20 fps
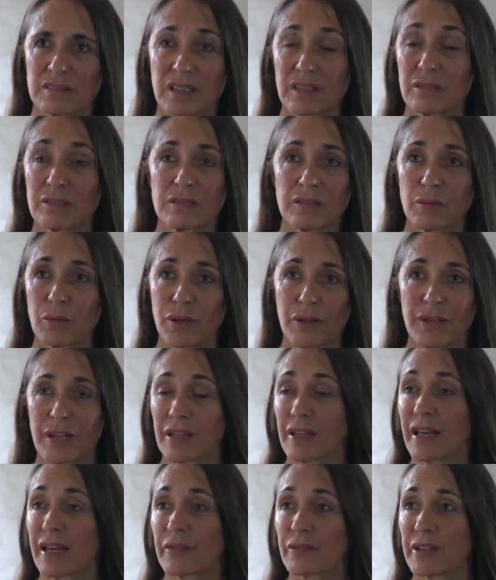I don't know where
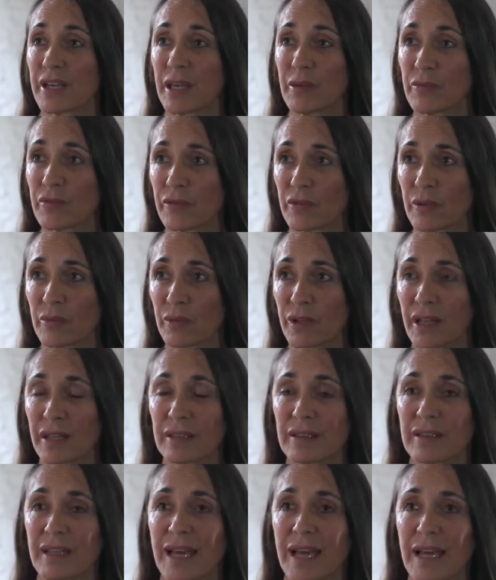that laugh came from, but I
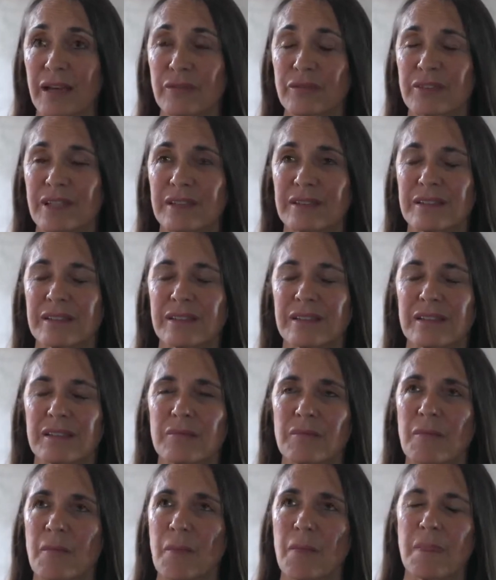laughed at
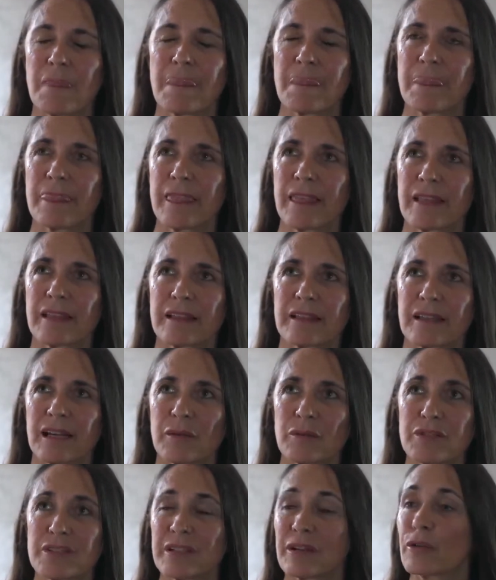the
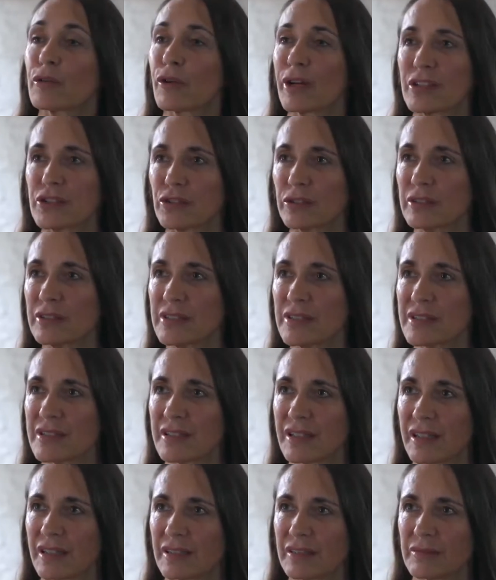I was incredulous
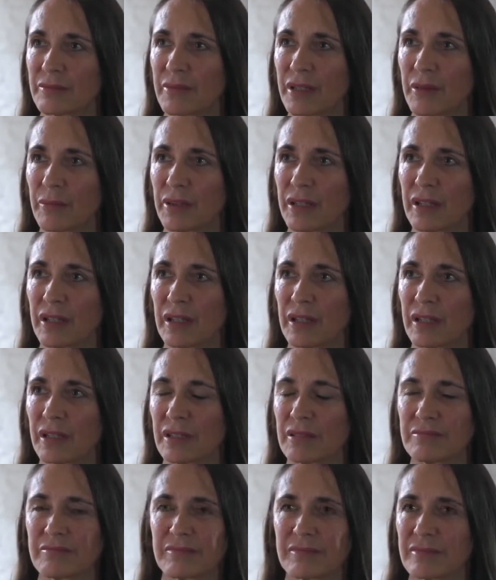that maybe
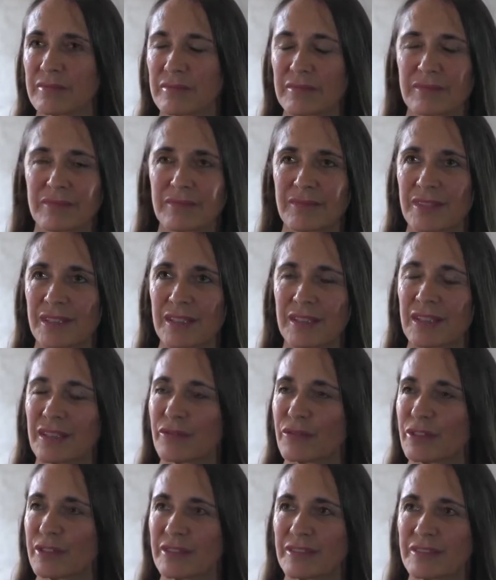he didn't
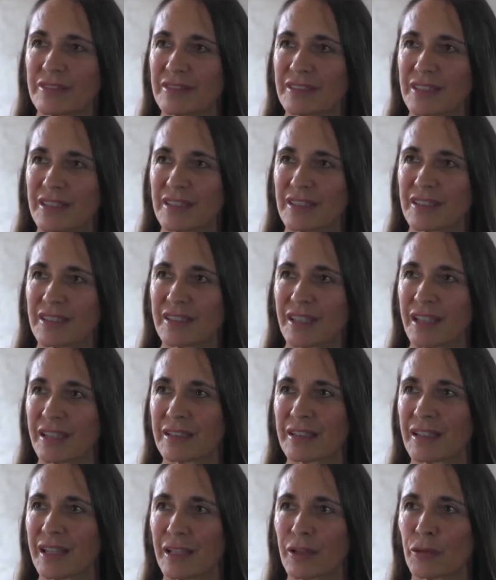even
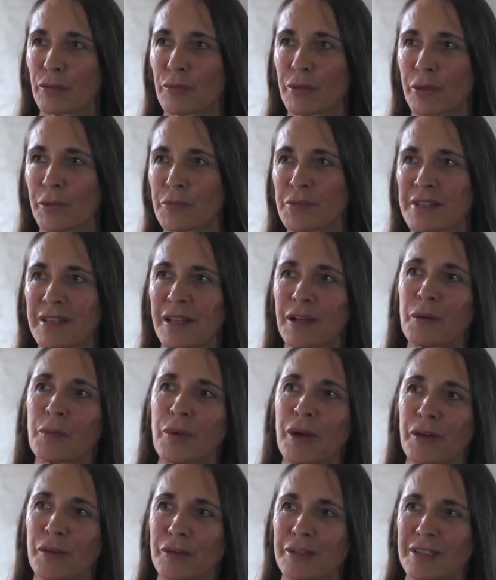think that I could be upset
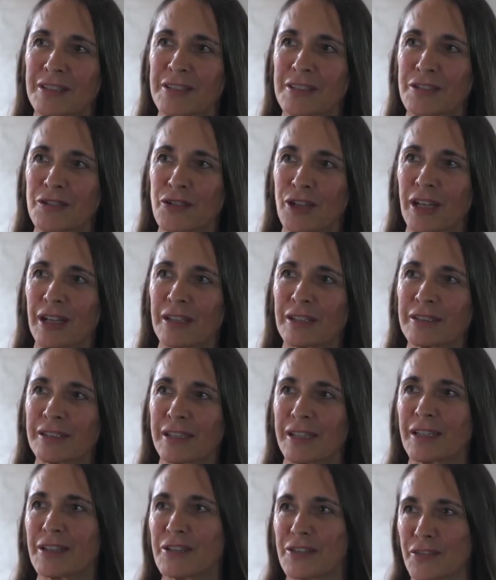about this child
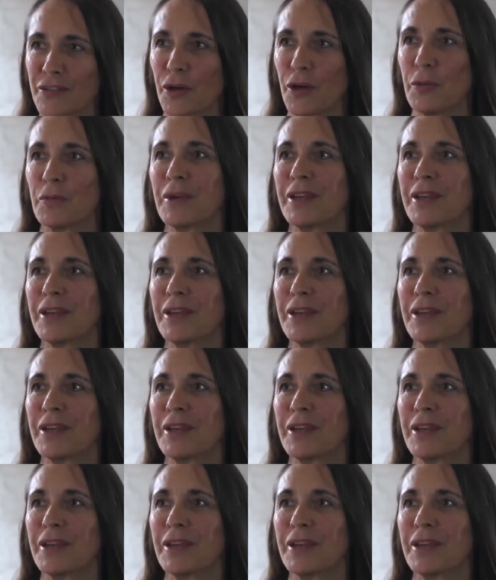that he saw